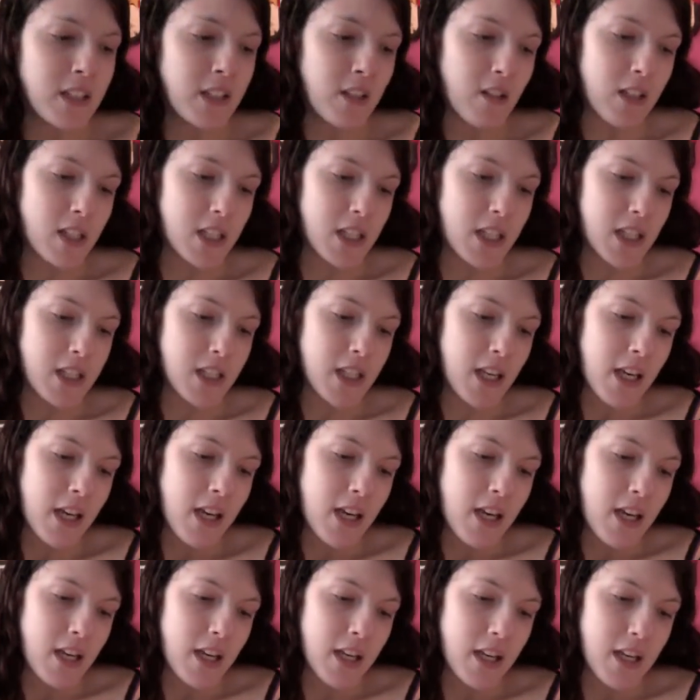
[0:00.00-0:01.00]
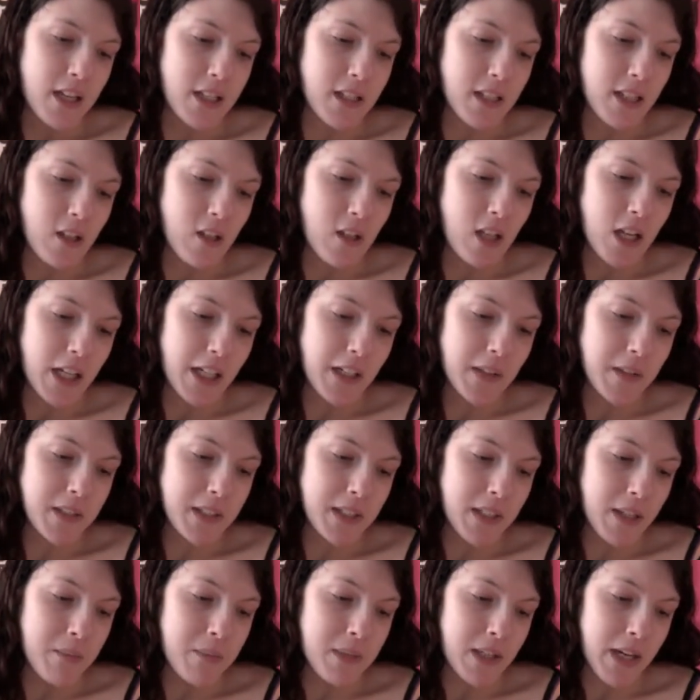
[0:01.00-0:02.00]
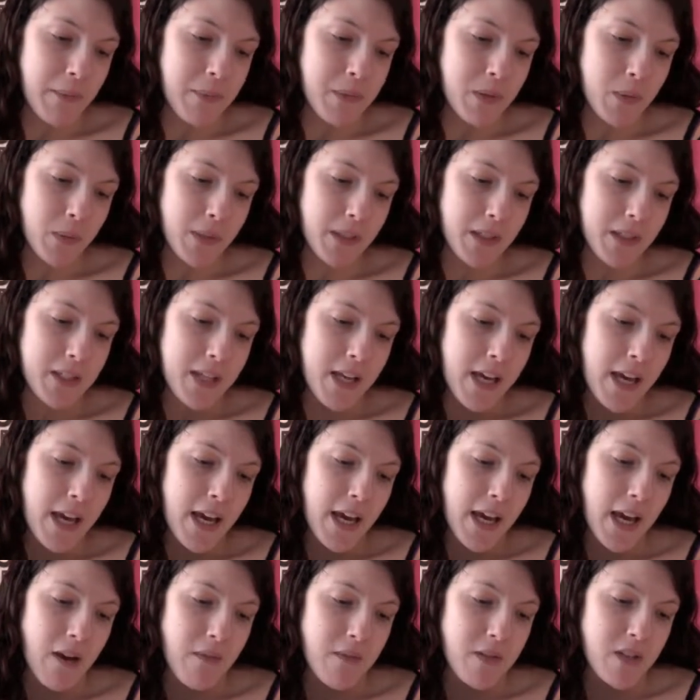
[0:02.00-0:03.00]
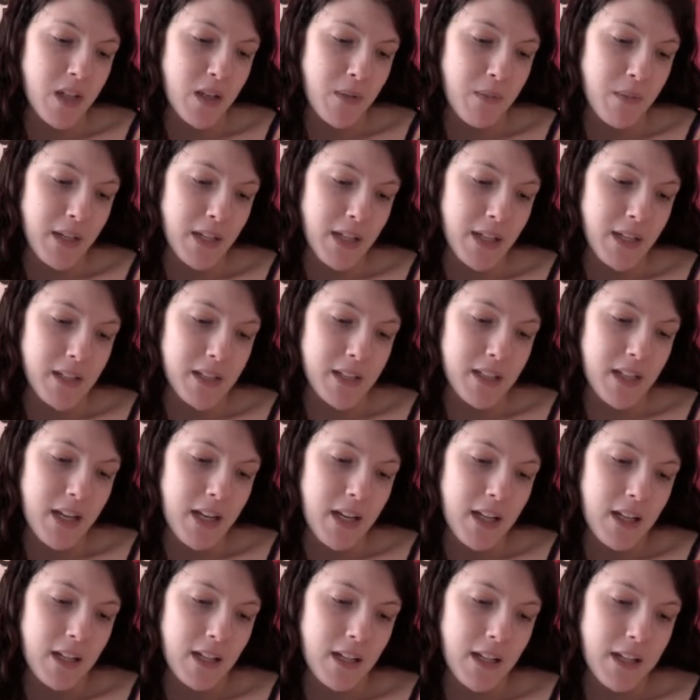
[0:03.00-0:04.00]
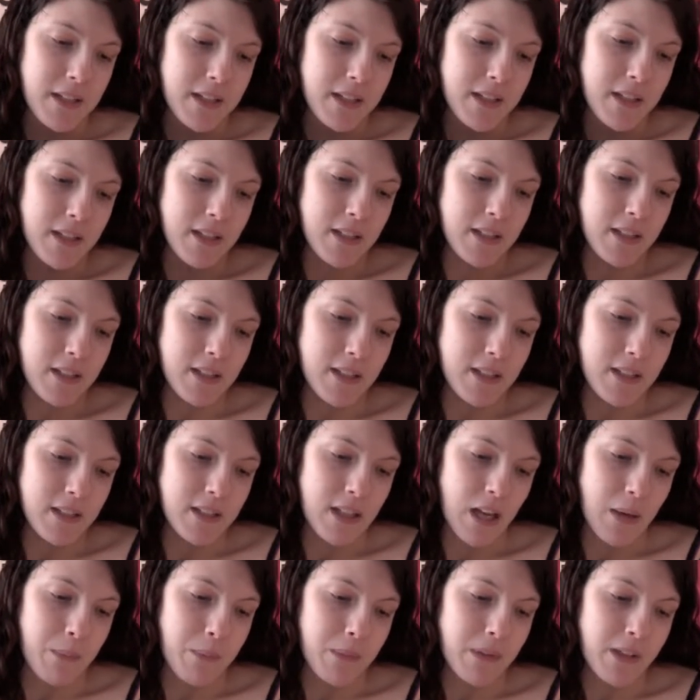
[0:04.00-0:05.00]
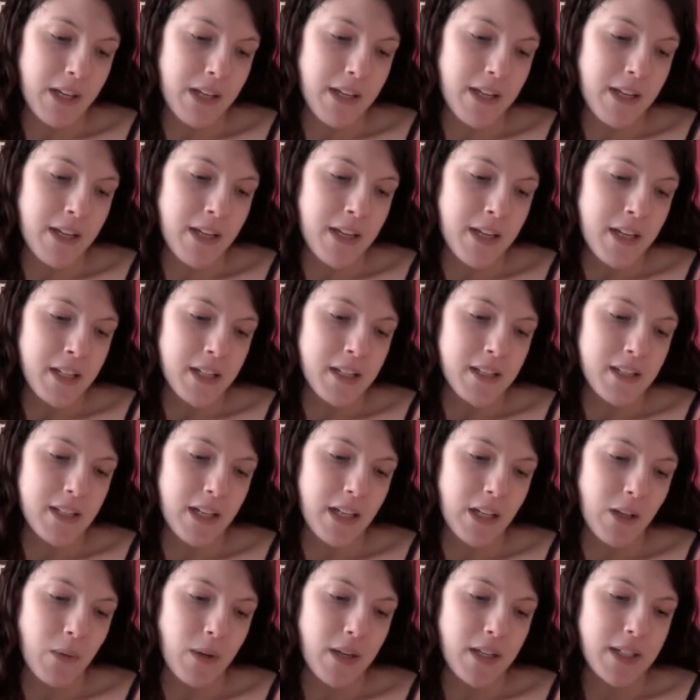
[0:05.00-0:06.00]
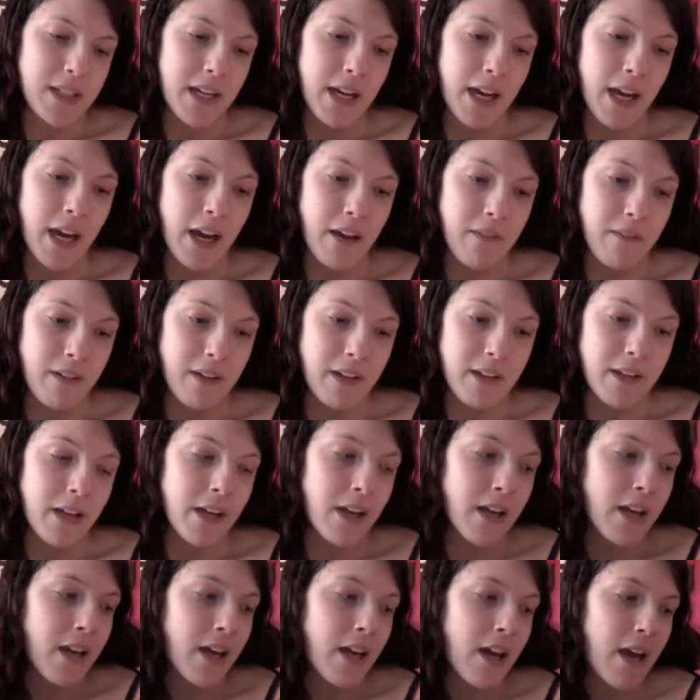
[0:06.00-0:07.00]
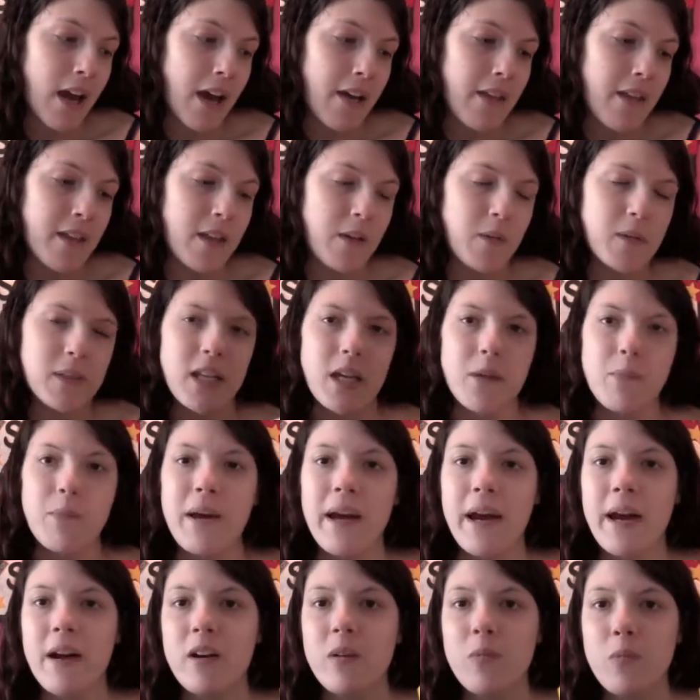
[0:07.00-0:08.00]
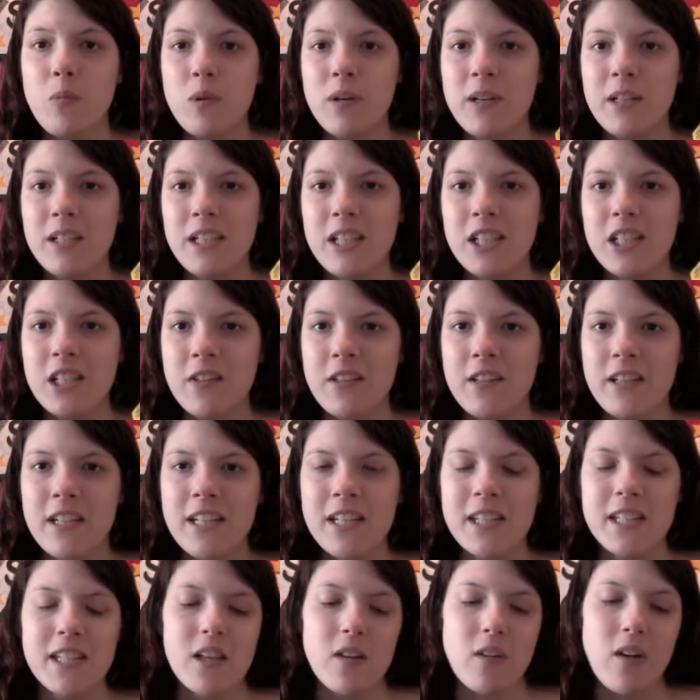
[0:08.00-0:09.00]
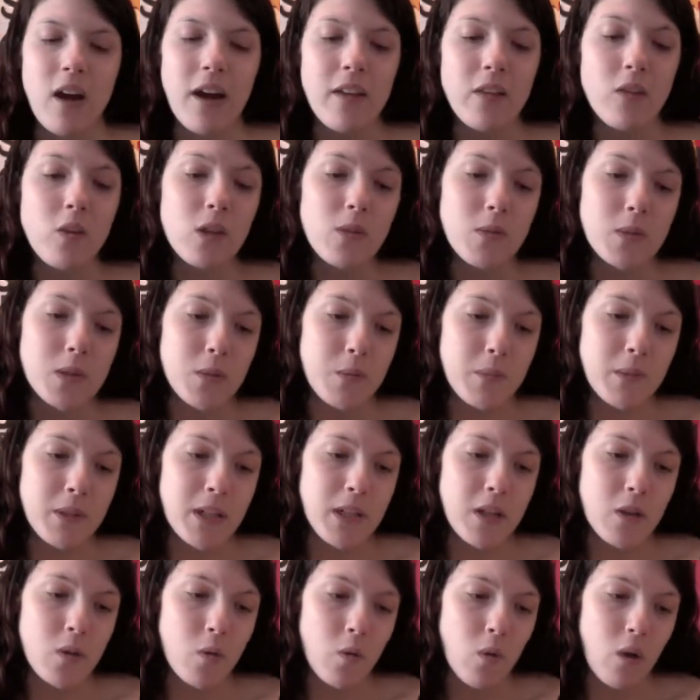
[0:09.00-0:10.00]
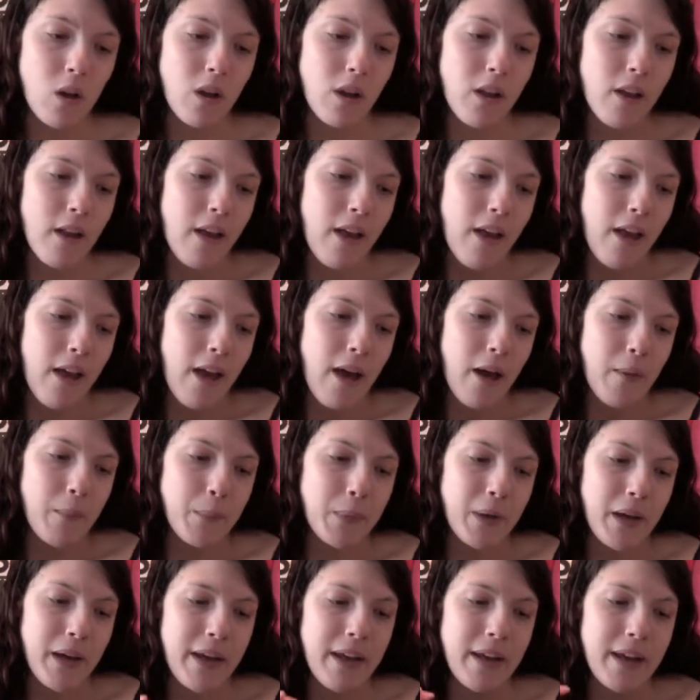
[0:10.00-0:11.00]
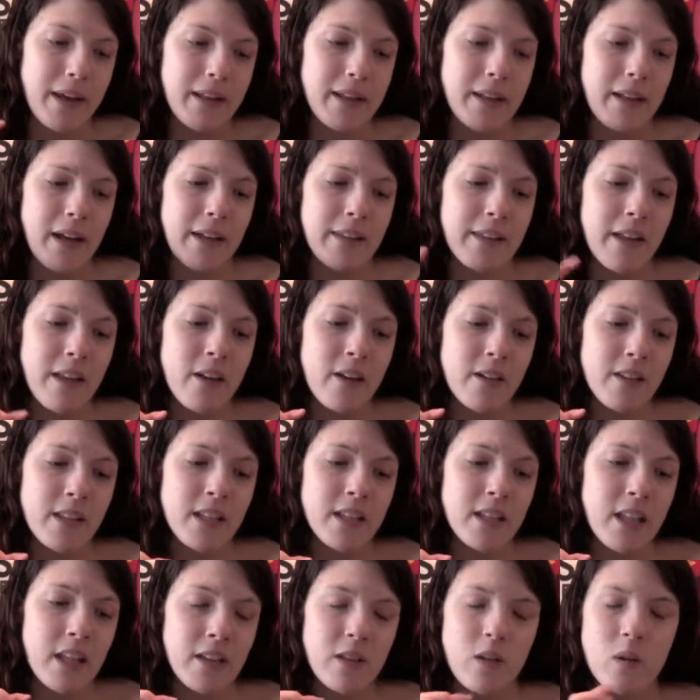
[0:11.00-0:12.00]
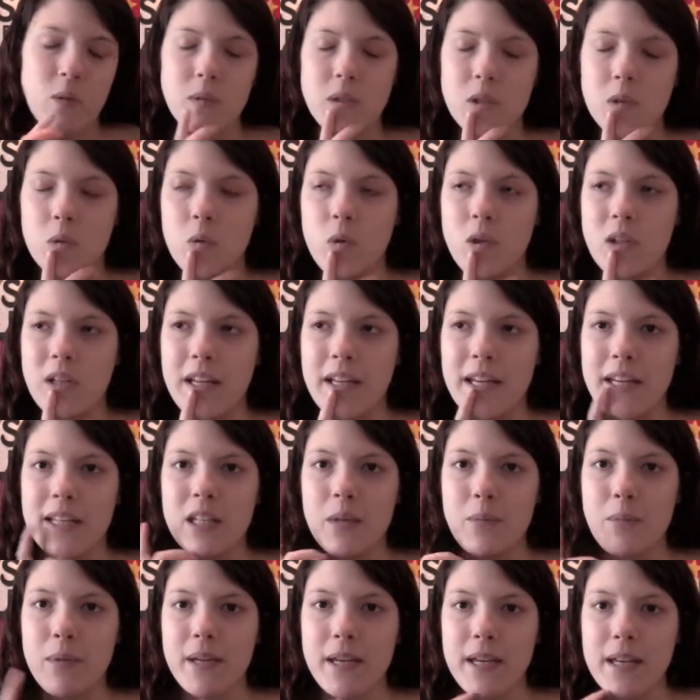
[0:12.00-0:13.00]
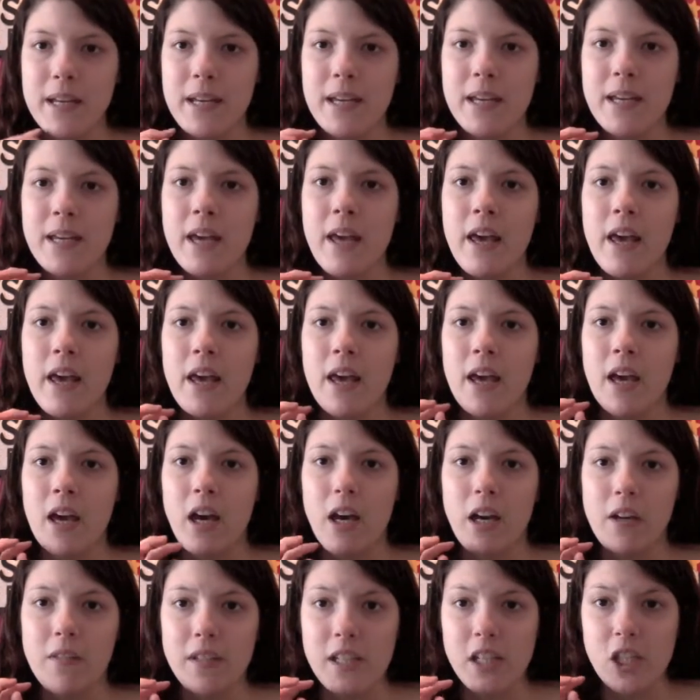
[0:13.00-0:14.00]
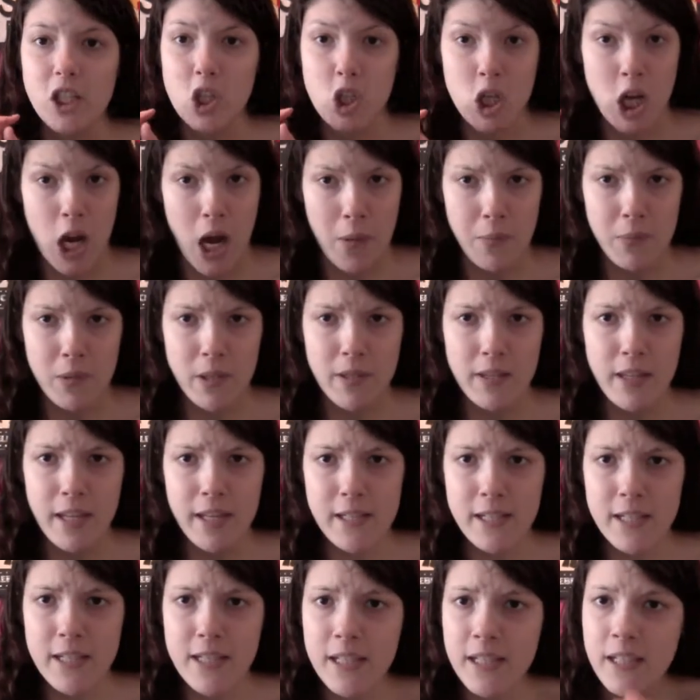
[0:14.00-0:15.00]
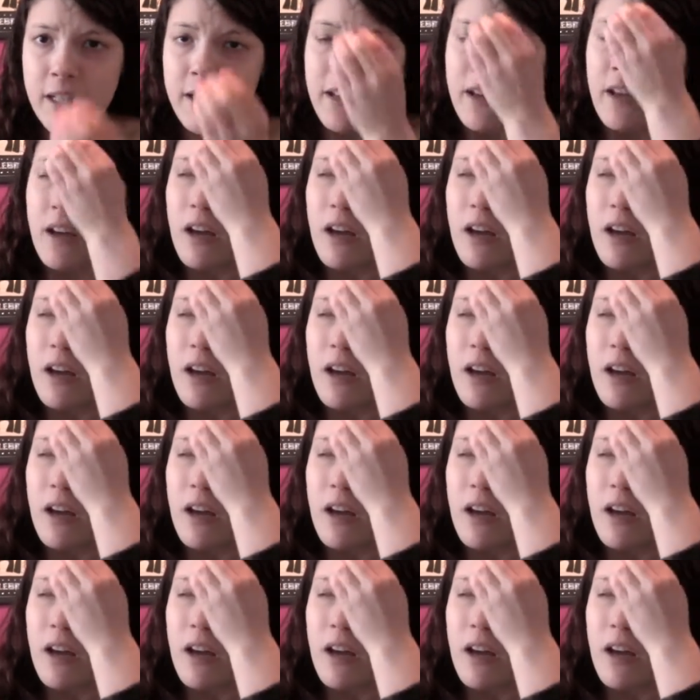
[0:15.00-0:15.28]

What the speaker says: So this is, because you know sometimes words have 2 meanings. Like Zeppelin, Stairway to Heaven. And then there was like Paramore in each other. So I thought it was pretty cool. But another thing that I thought was cool, like in the beginning of each chapter, they didn't